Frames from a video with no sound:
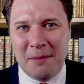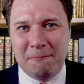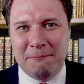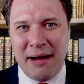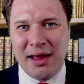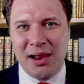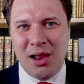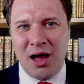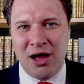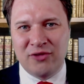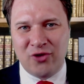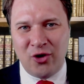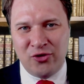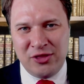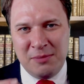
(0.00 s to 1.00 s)
Bylaws
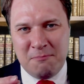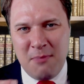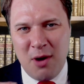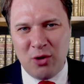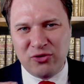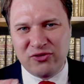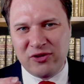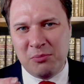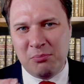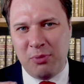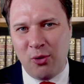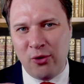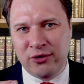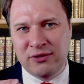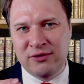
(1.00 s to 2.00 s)
are the most
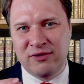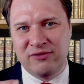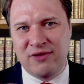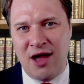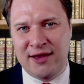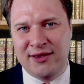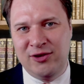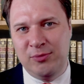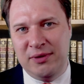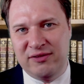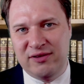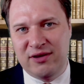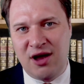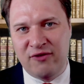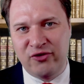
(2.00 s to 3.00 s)
important
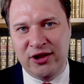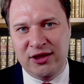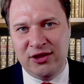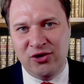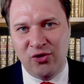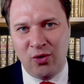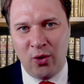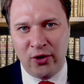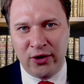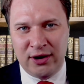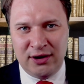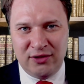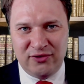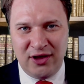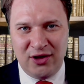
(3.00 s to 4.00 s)
document governing your
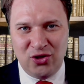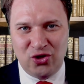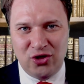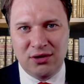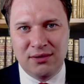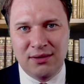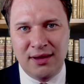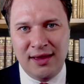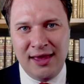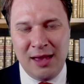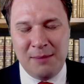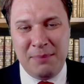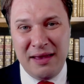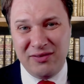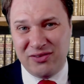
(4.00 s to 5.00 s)
organization.
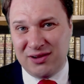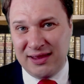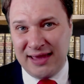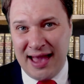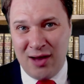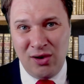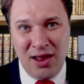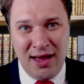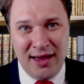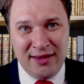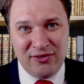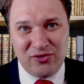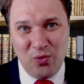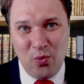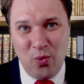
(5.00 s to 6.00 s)
It basically
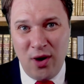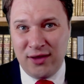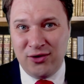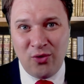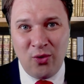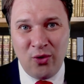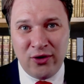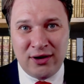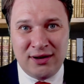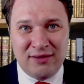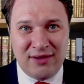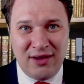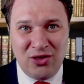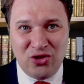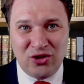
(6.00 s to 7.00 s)
outlines what your
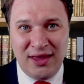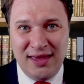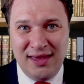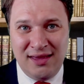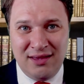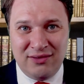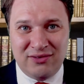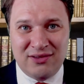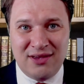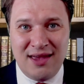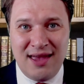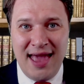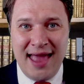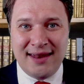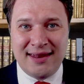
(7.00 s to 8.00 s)
organization is
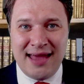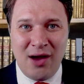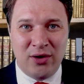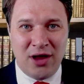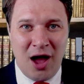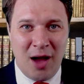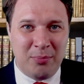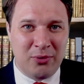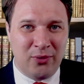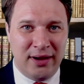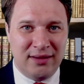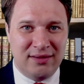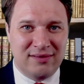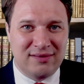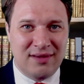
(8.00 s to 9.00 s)
and how it
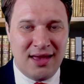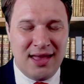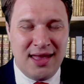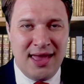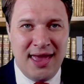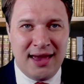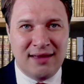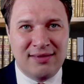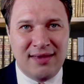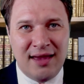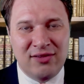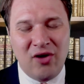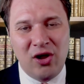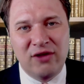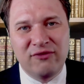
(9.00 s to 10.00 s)
operates. It
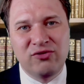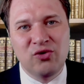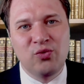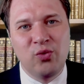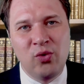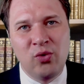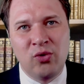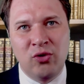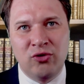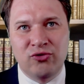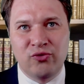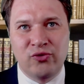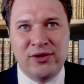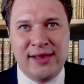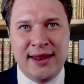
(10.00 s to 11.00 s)
contains all of the rules
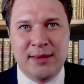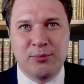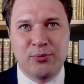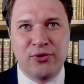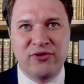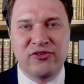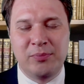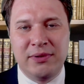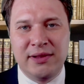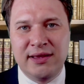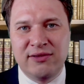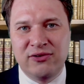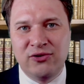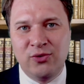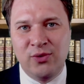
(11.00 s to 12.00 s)
relating principally
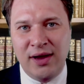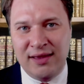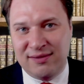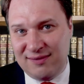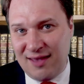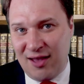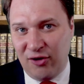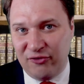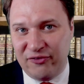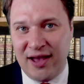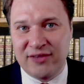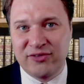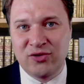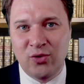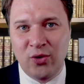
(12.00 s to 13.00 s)
to itself
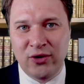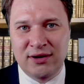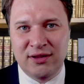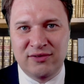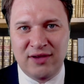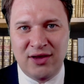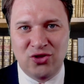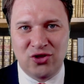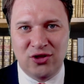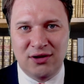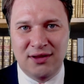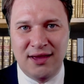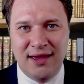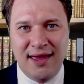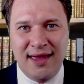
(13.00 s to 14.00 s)
as an organization.
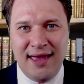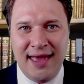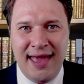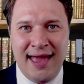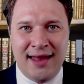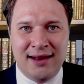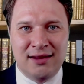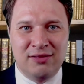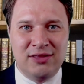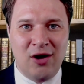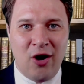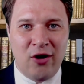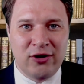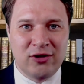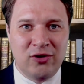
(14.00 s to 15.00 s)
And the
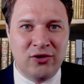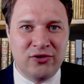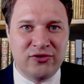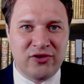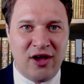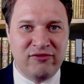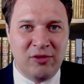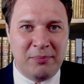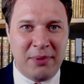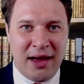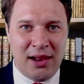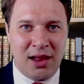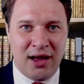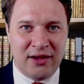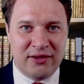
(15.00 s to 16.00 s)
articles of the
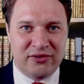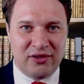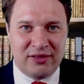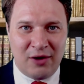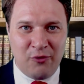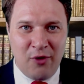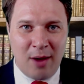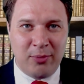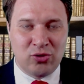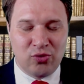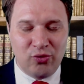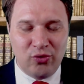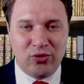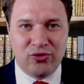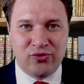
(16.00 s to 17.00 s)
bylaws that Robert's
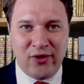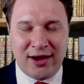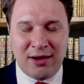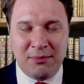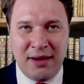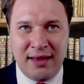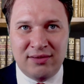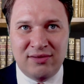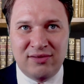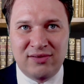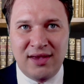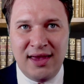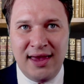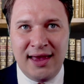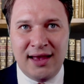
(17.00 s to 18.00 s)
Rules recommends
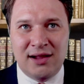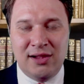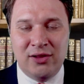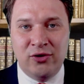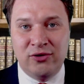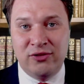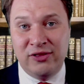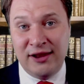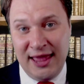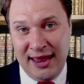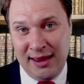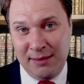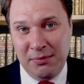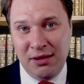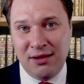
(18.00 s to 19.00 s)
include the
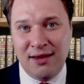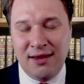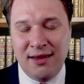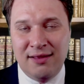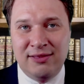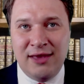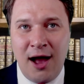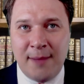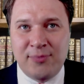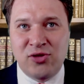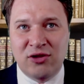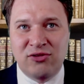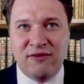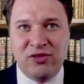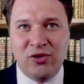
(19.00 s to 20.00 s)
name, the
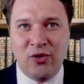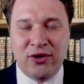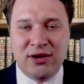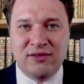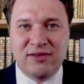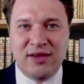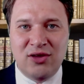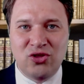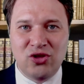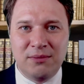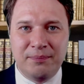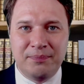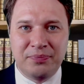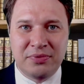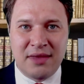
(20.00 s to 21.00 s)
object of the
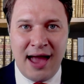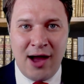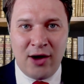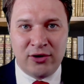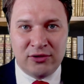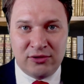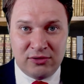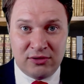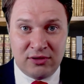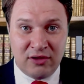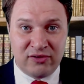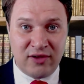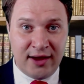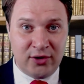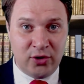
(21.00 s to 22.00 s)
organization, how to
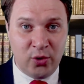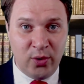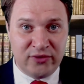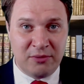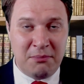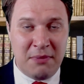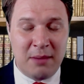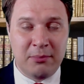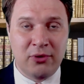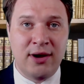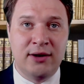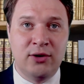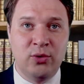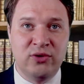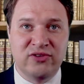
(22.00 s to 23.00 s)
decide who is a member
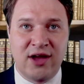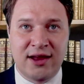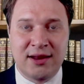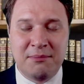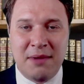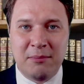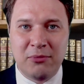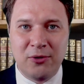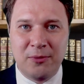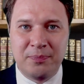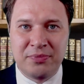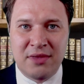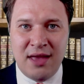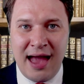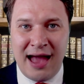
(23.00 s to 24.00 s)
and who is not a member,
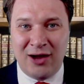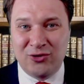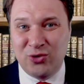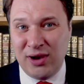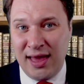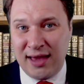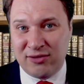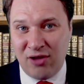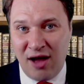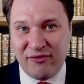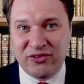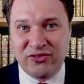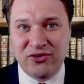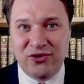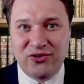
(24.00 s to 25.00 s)
how to elect
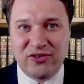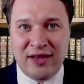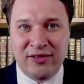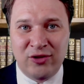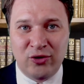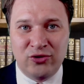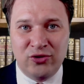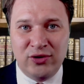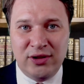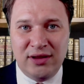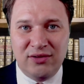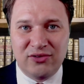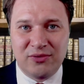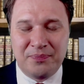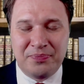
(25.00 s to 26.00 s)
officers and their
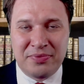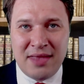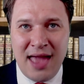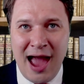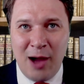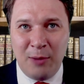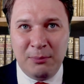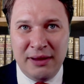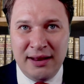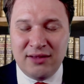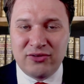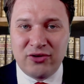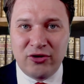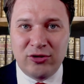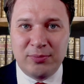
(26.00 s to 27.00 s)
duties, how
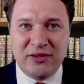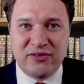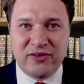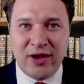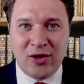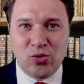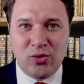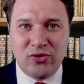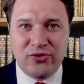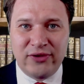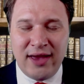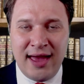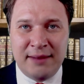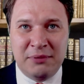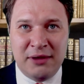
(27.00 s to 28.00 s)
meetings are to be scheduled
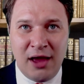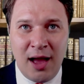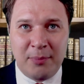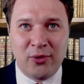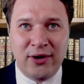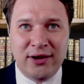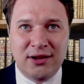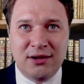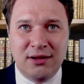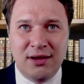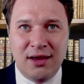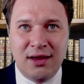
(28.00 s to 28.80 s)
and be operated.